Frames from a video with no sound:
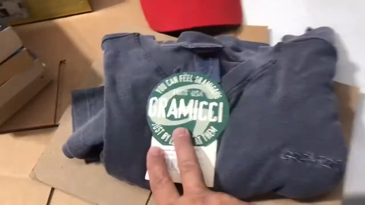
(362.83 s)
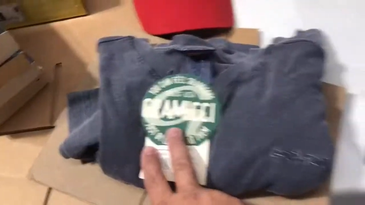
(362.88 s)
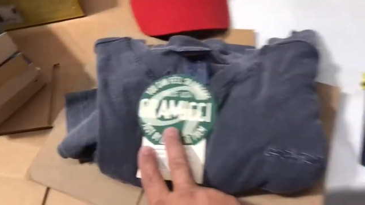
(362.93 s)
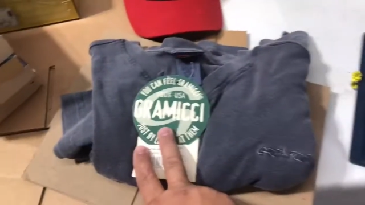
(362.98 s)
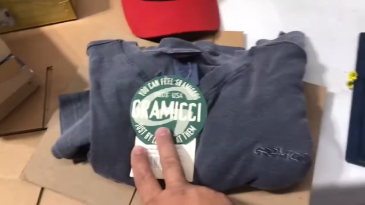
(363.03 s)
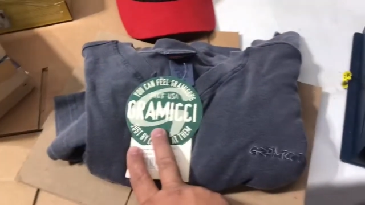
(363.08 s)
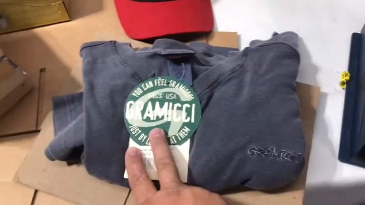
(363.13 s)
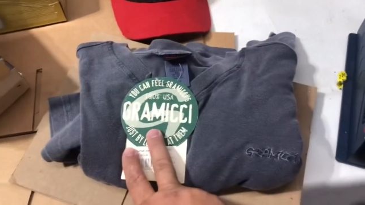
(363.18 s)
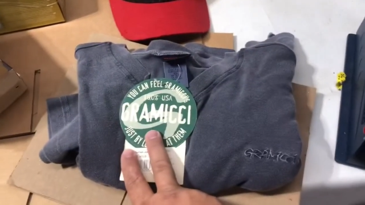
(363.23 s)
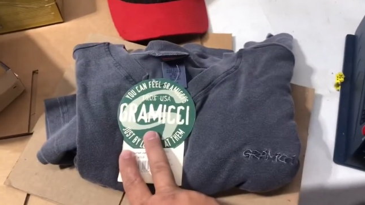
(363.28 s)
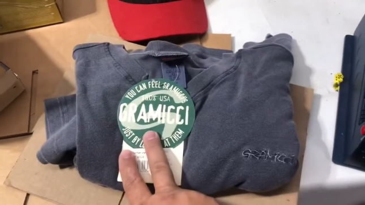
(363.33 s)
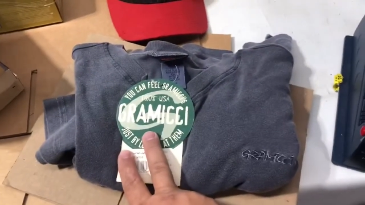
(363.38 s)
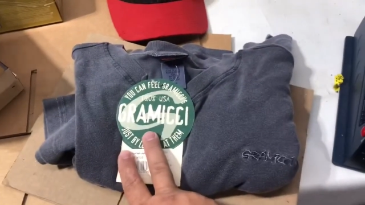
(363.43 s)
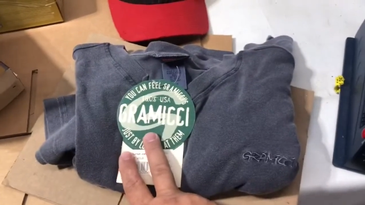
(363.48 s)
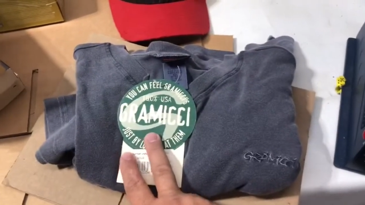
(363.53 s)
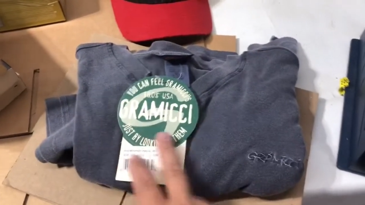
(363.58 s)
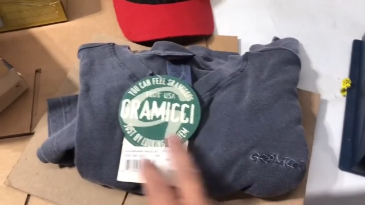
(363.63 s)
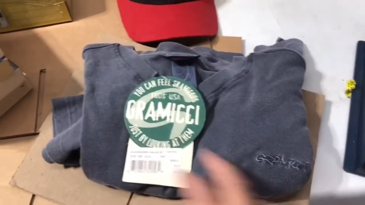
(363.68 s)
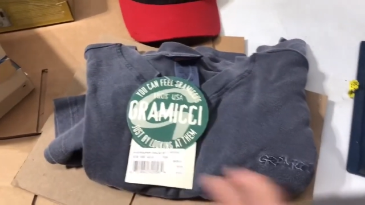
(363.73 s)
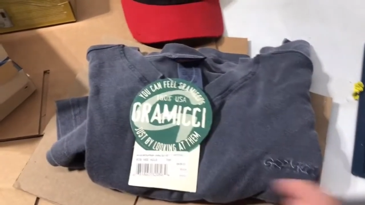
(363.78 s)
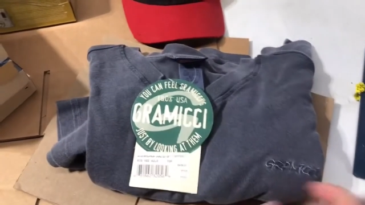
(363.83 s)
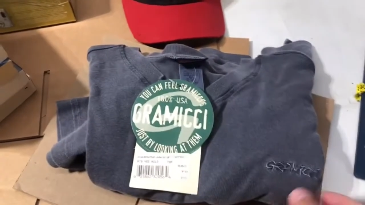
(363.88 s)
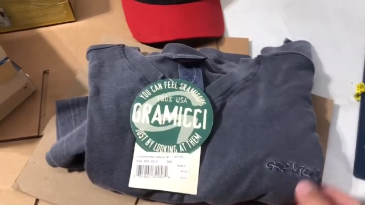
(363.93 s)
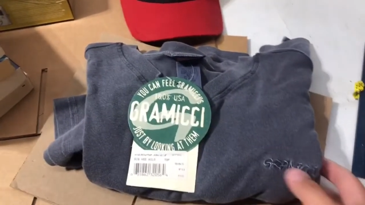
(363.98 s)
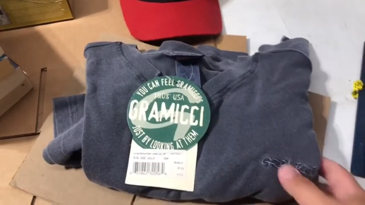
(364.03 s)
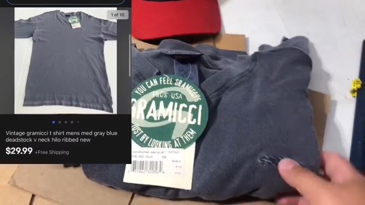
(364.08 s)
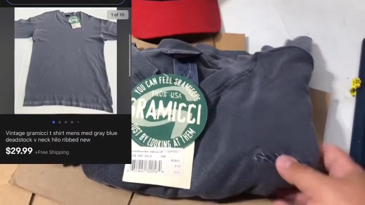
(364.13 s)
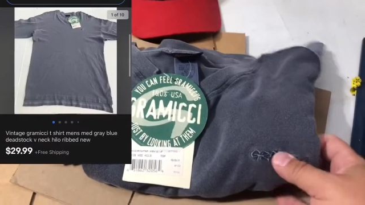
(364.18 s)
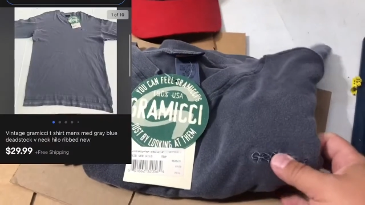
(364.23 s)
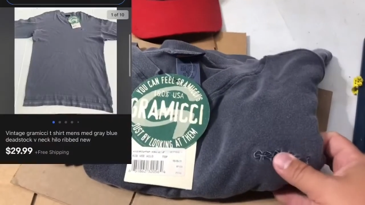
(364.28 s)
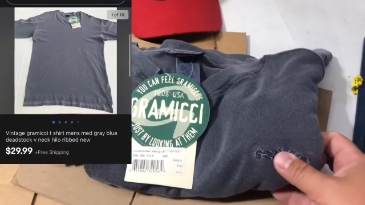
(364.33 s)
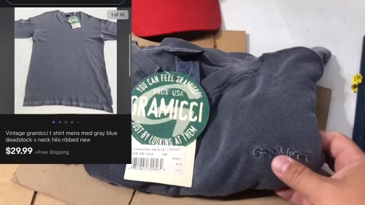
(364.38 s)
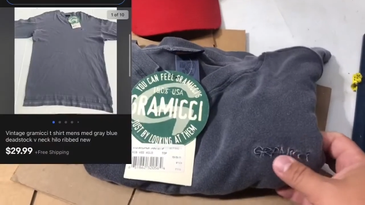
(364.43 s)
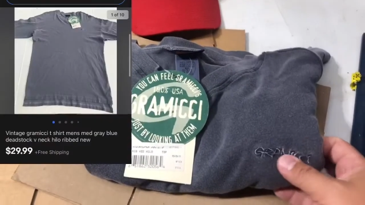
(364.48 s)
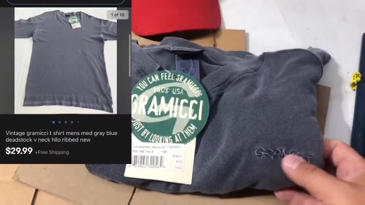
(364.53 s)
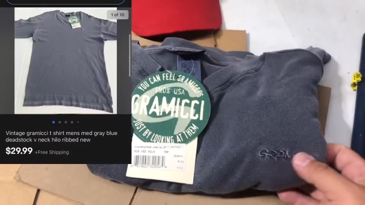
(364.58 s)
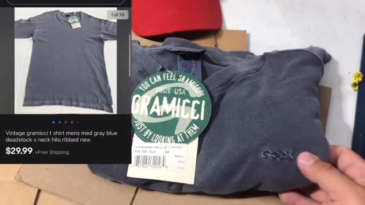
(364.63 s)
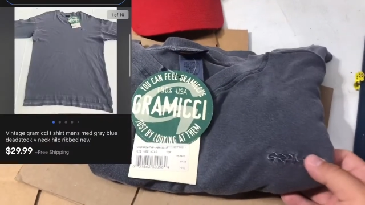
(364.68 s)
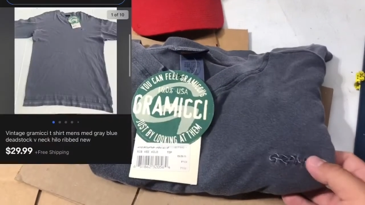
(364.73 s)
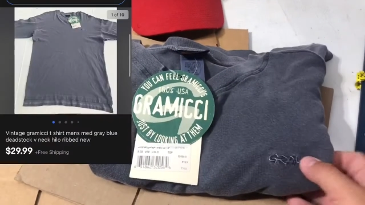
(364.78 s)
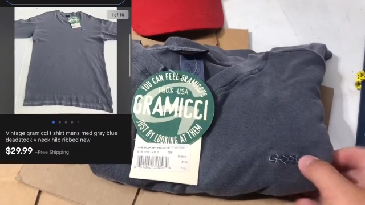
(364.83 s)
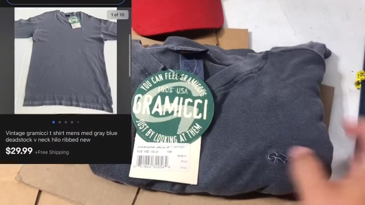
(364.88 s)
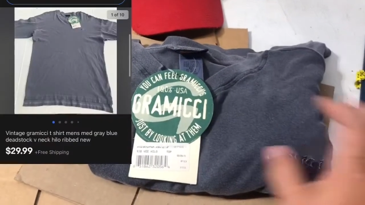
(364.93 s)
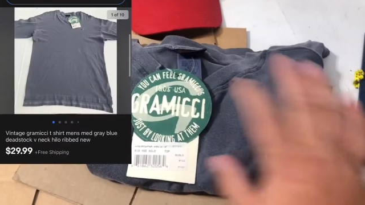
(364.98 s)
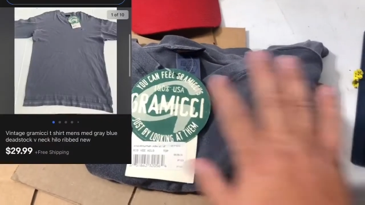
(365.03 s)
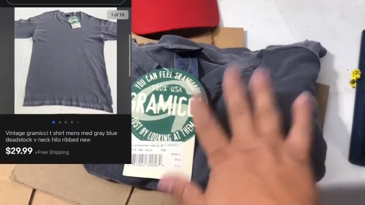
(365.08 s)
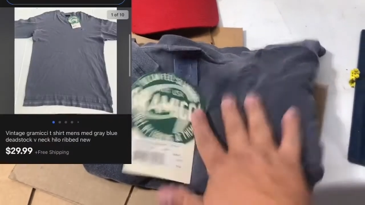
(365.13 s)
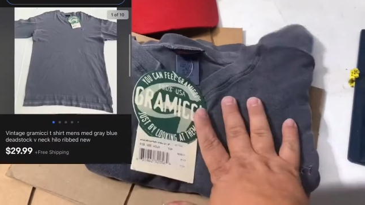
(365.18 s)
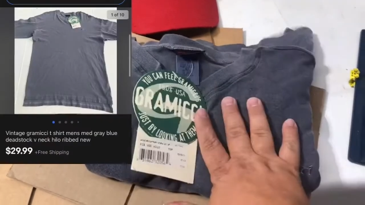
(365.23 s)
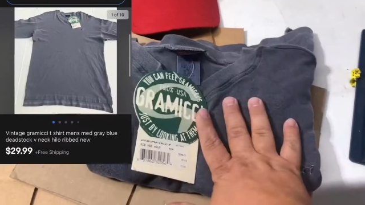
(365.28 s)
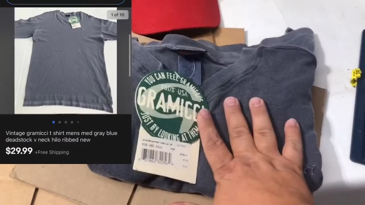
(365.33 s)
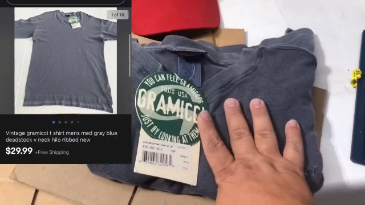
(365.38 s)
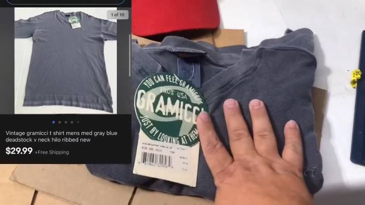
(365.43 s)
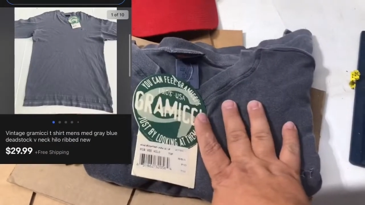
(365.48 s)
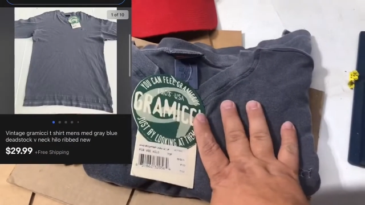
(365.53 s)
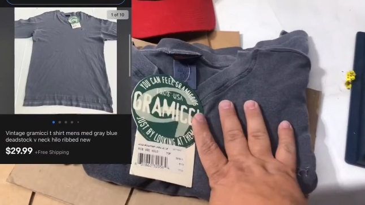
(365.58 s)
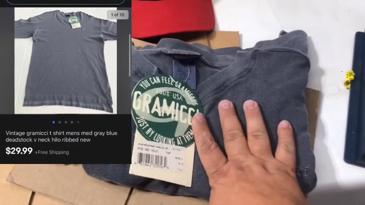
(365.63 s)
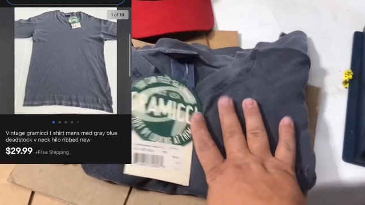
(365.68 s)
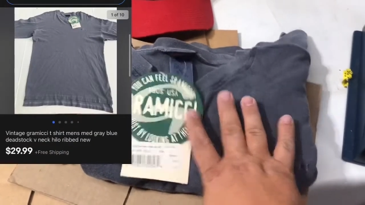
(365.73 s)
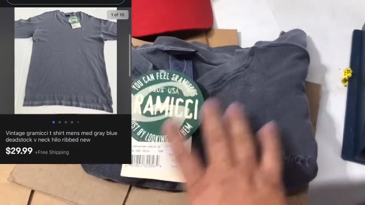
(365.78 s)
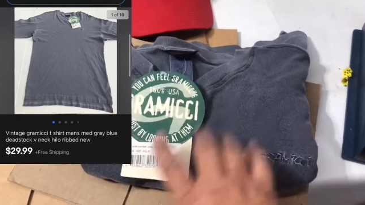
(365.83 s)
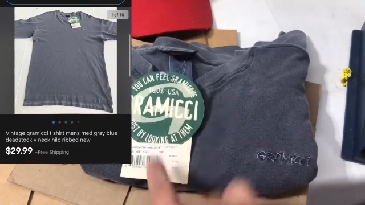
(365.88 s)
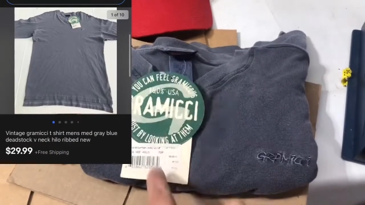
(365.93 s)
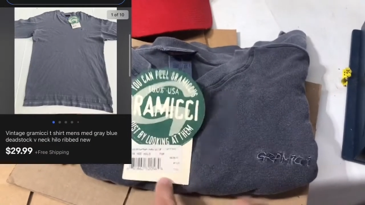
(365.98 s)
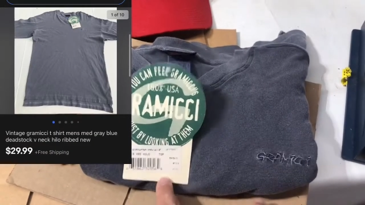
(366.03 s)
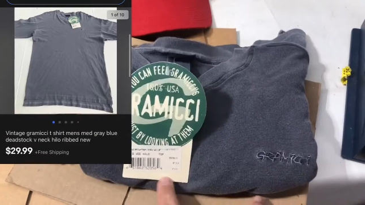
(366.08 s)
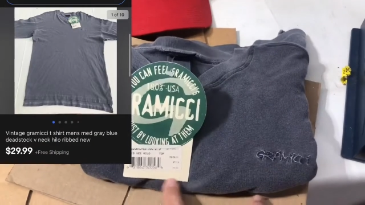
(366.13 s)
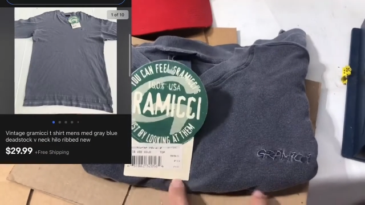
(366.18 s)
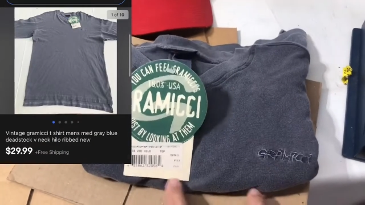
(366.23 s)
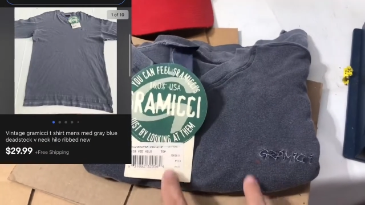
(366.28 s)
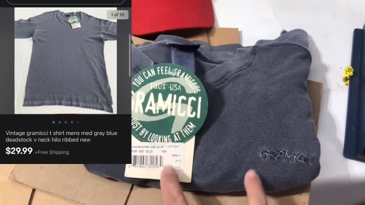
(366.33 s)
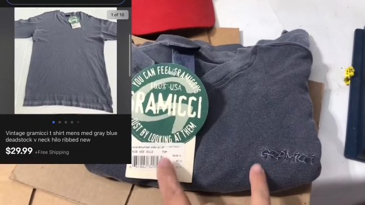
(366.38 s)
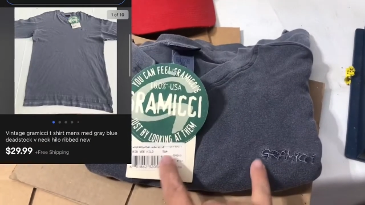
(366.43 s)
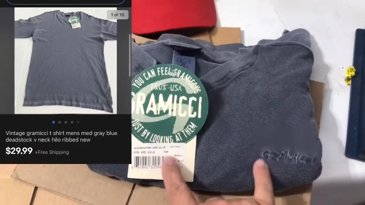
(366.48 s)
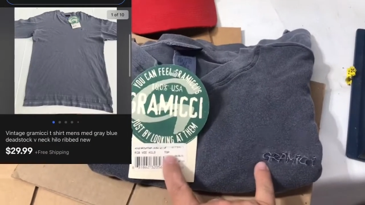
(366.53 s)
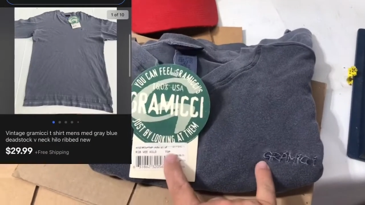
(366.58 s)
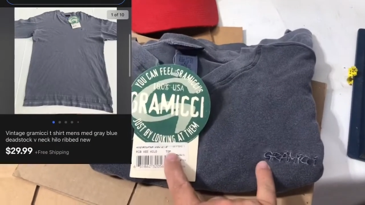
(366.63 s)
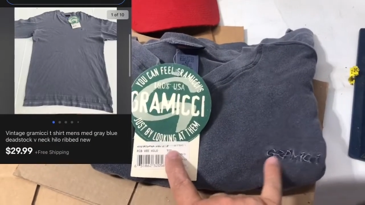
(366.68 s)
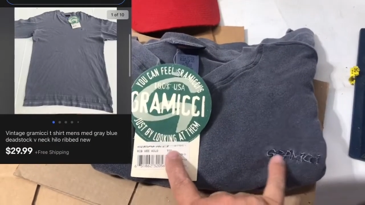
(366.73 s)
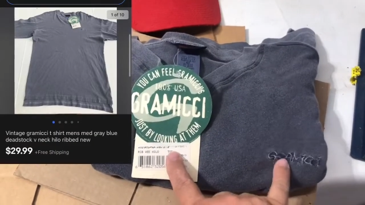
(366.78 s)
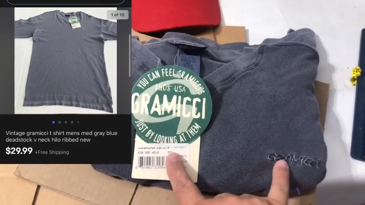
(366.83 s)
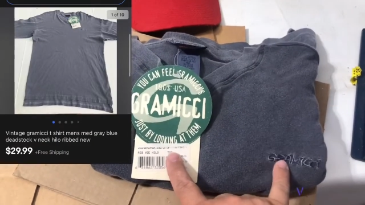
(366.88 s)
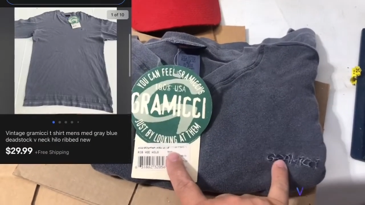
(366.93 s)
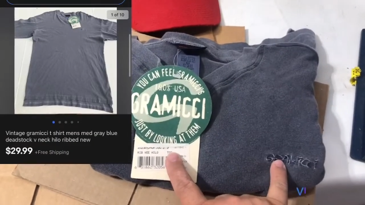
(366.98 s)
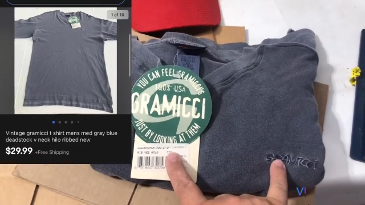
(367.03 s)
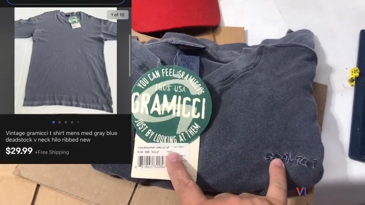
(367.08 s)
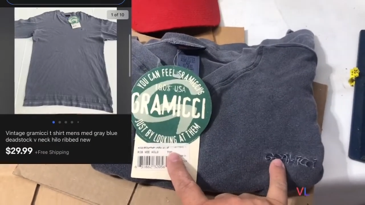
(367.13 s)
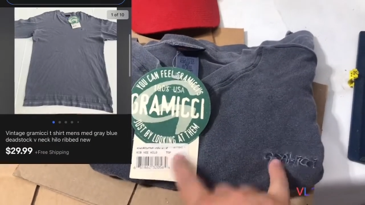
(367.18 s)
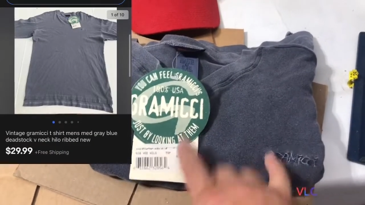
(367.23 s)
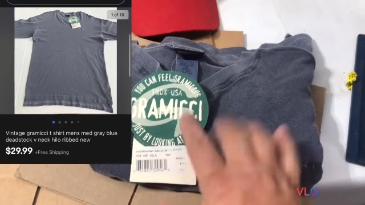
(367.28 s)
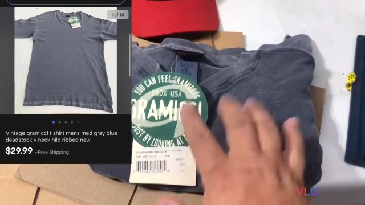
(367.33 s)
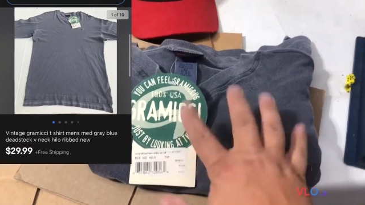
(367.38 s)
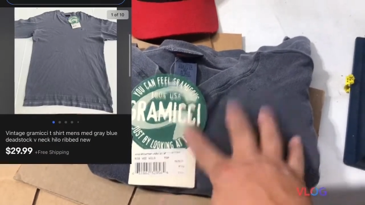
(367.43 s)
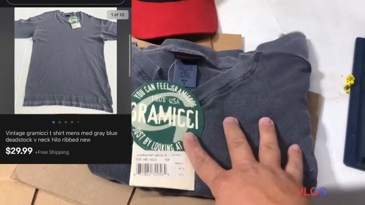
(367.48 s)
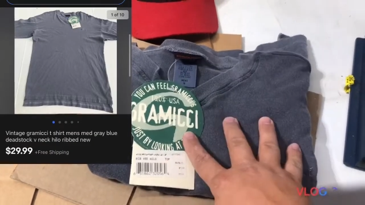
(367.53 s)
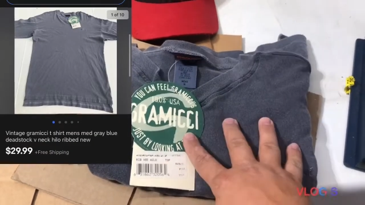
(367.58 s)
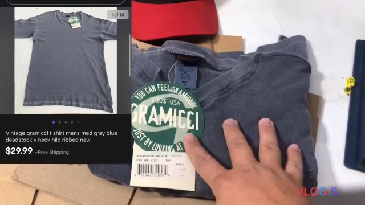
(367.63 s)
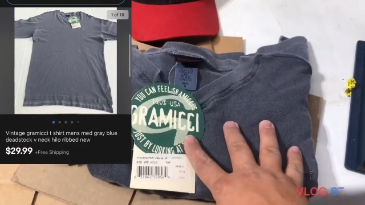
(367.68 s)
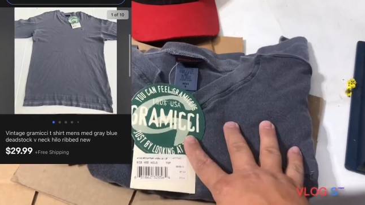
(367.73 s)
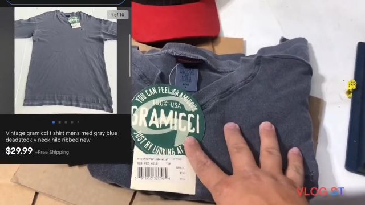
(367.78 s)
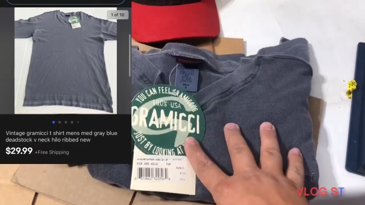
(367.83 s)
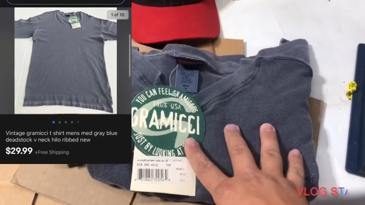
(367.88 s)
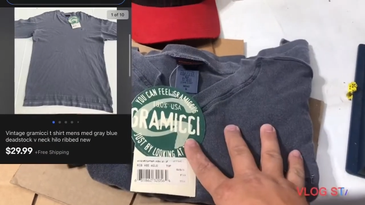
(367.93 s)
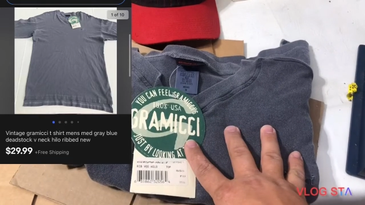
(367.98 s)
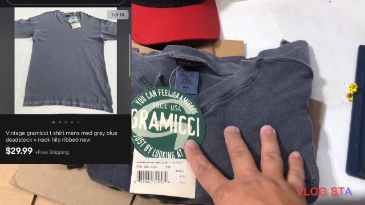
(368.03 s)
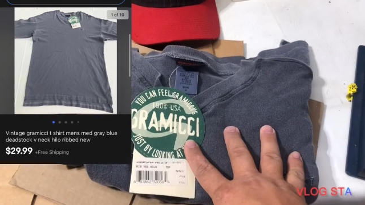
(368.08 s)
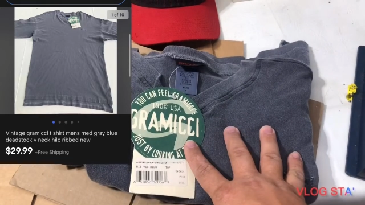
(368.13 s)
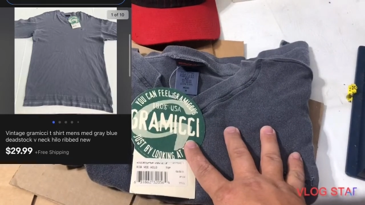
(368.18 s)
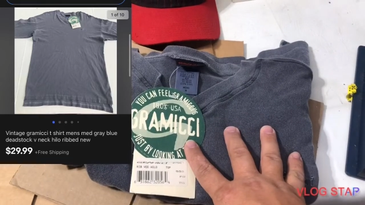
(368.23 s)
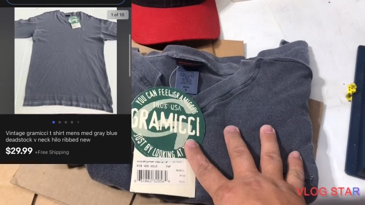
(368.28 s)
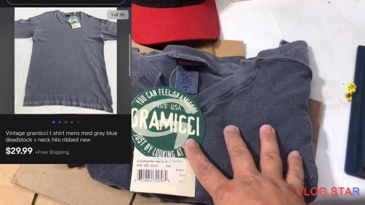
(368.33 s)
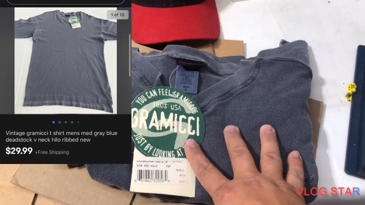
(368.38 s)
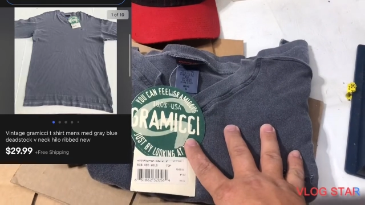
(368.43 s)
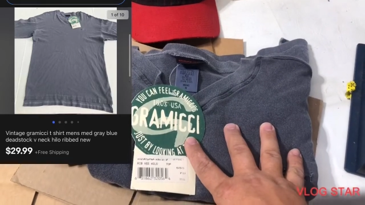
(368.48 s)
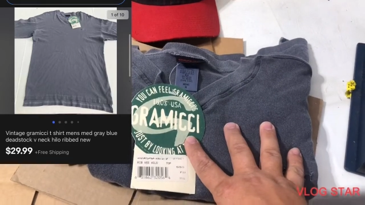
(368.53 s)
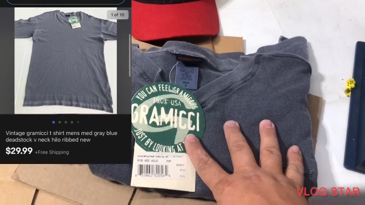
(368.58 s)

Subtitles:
(no speaker visible)